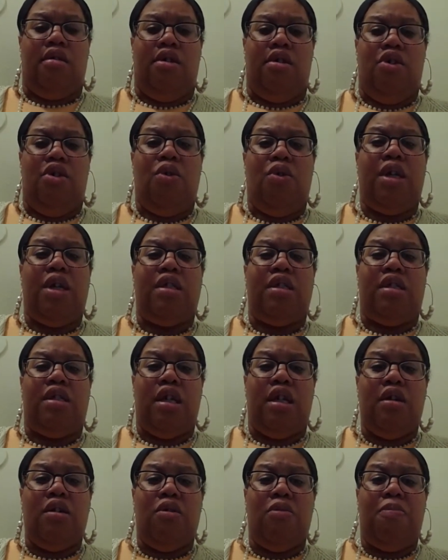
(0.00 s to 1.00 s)
you can
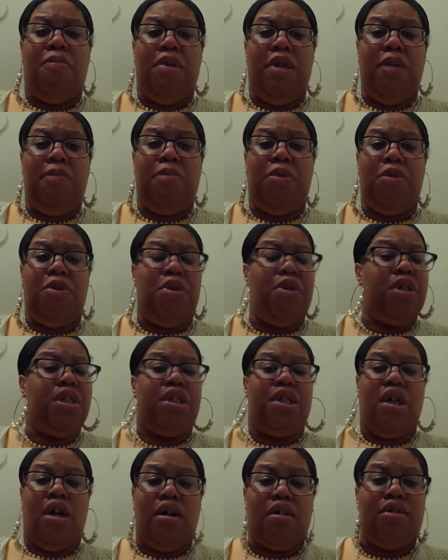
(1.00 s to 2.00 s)
tell people, you
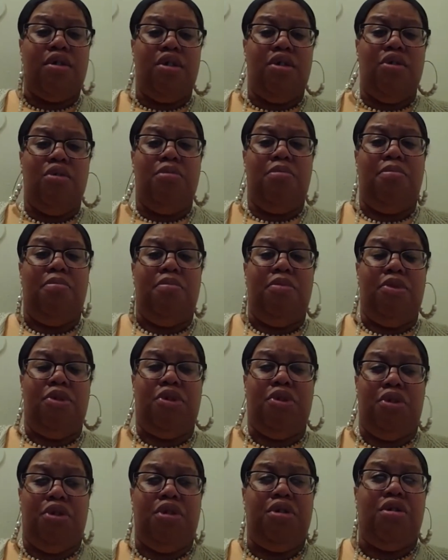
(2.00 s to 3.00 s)
can talk to
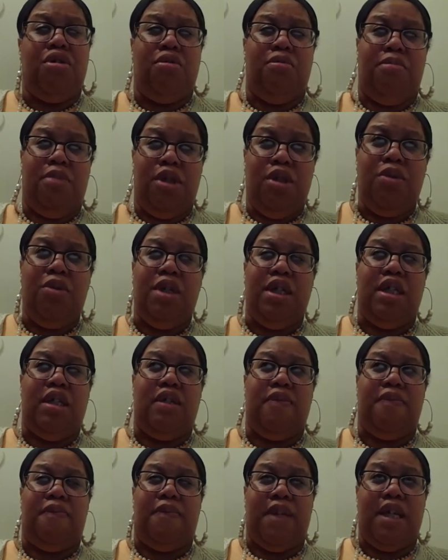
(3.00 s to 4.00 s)
your blue
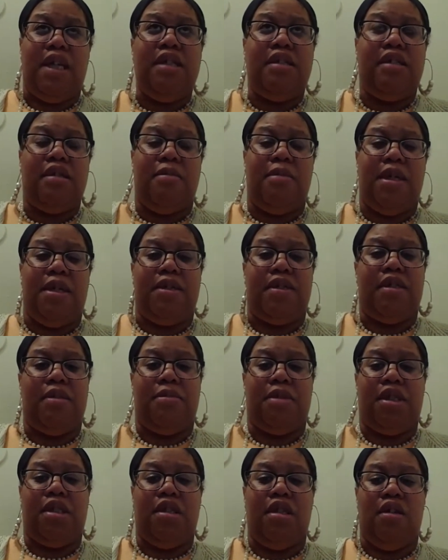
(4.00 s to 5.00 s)
in the face
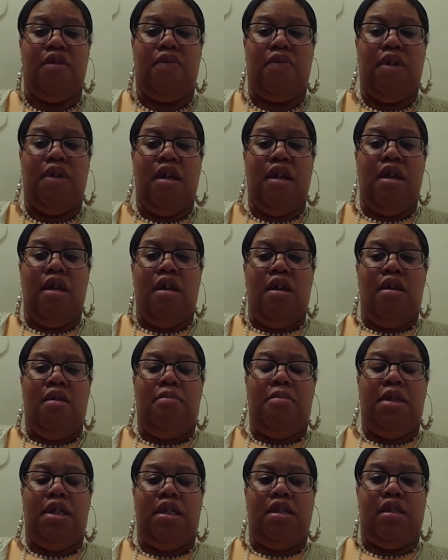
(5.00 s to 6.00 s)
about some stuff,
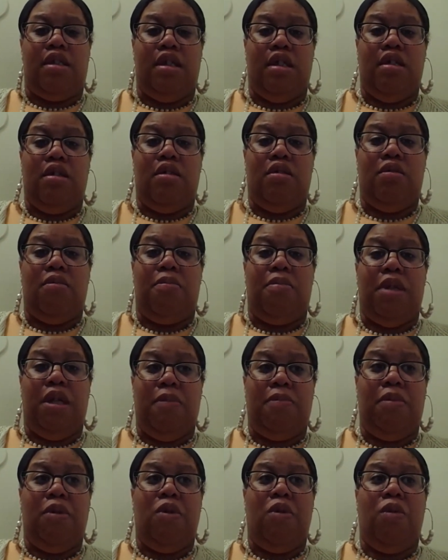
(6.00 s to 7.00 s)
but until
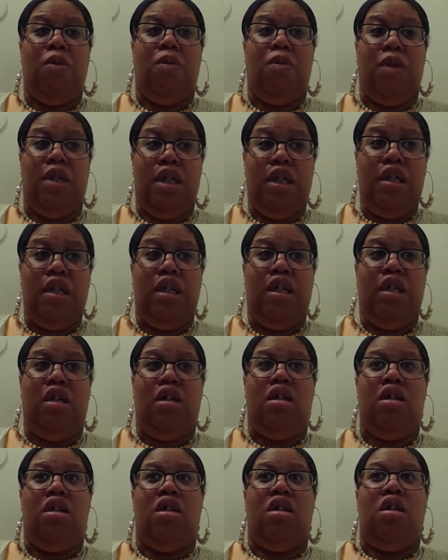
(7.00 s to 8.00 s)
people really